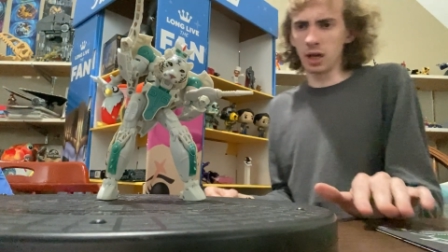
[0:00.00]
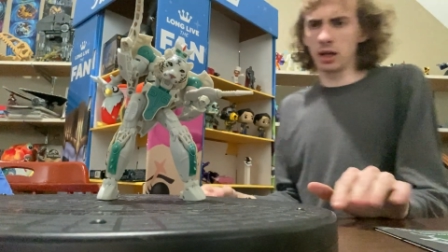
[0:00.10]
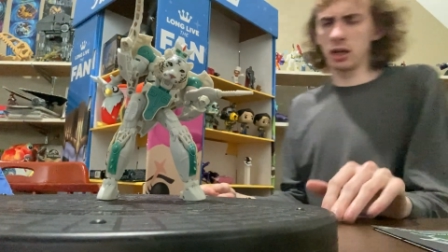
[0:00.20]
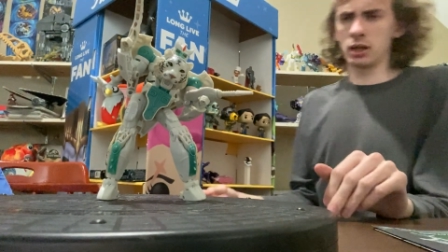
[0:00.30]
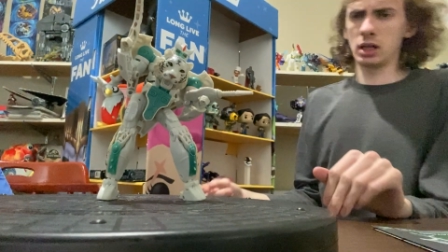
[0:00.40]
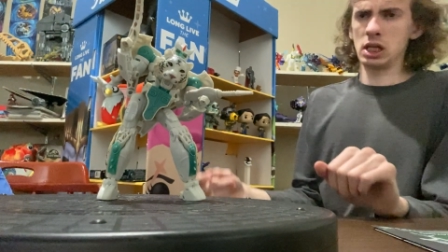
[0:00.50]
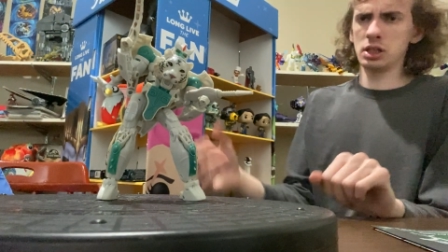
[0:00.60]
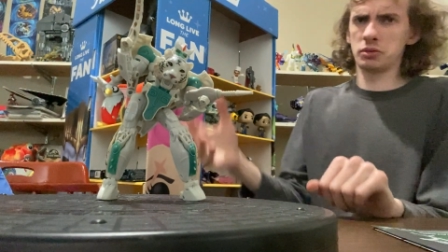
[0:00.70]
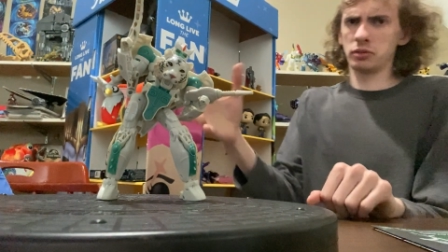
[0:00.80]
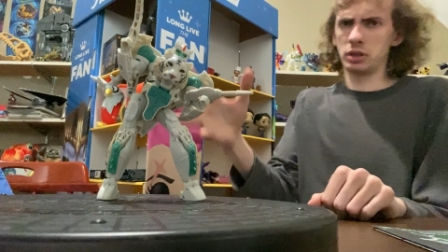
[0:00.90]
and
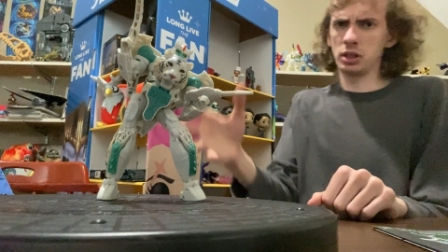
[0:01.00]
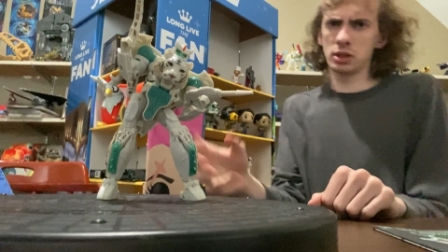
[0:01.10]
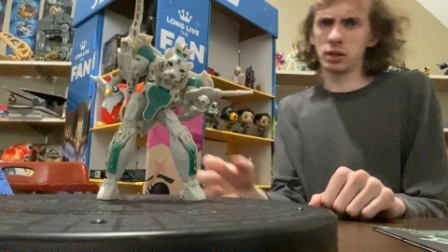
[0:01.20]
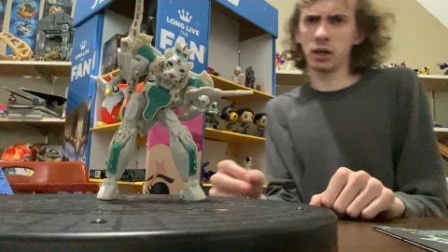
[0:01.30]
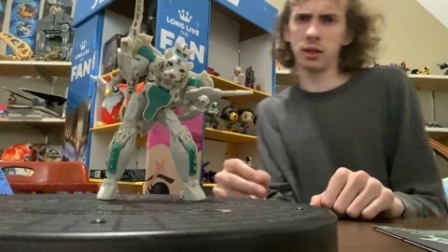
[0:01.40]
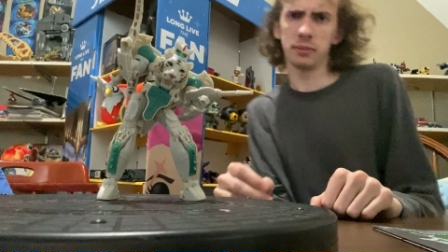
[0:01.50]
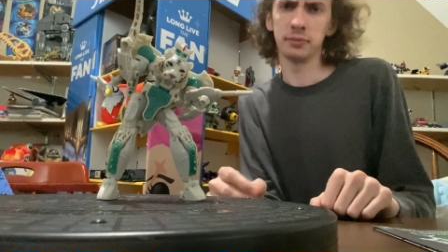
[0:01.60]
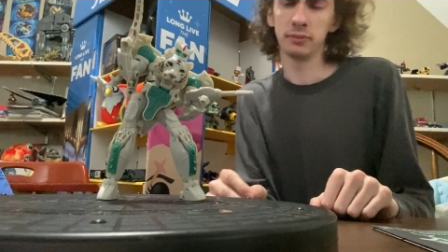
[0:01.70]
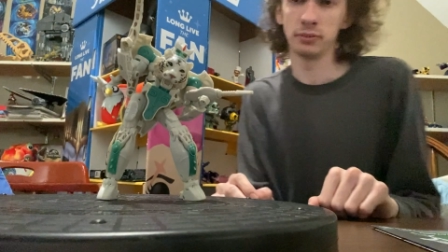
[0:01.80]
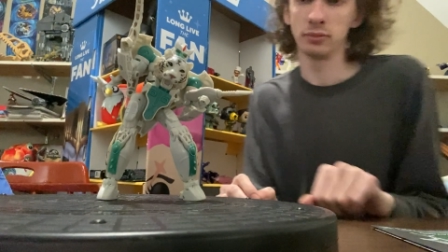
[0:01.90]
he's, he's,
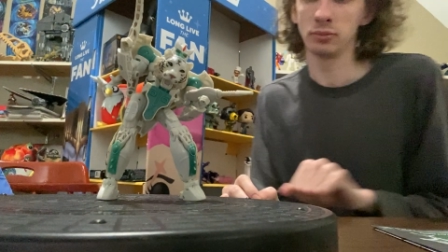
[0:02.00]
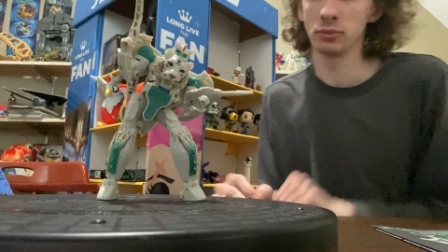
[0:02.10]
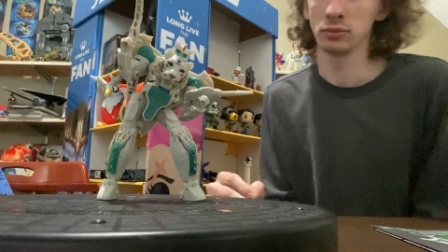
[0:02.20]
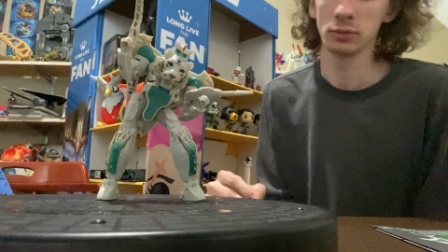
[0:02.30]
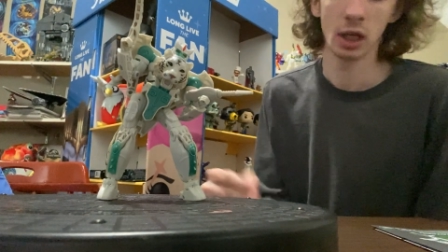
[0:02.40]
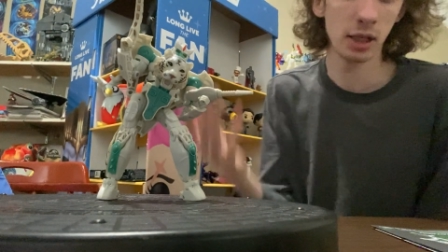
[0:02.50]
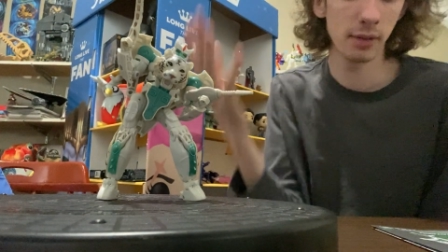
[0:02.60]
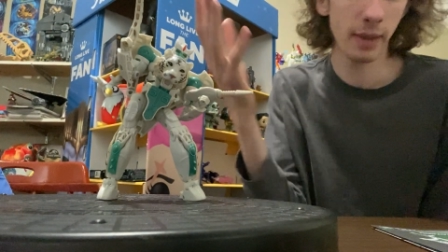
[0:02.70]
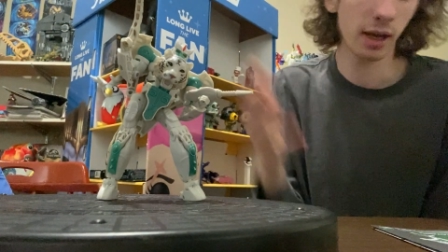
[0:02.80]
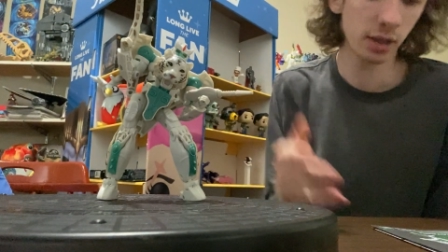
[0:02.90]
um, he's a
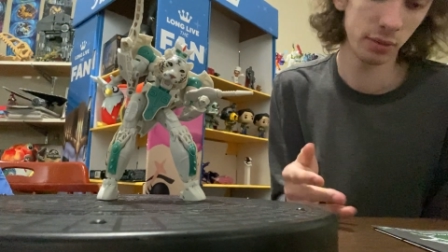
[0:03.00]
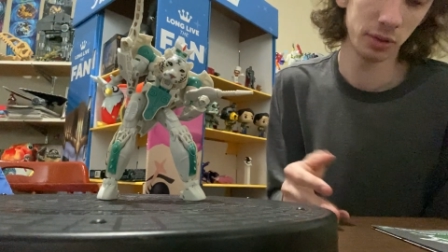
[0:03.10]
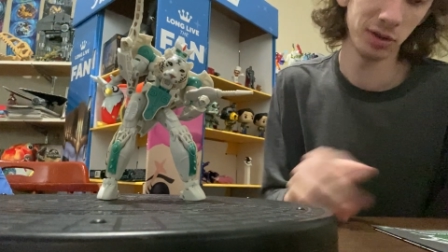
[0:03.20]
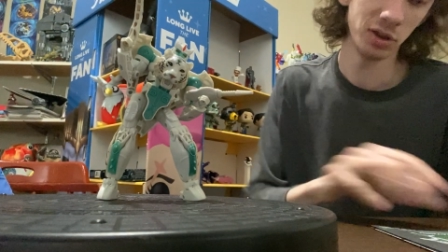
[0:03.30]
Maximal.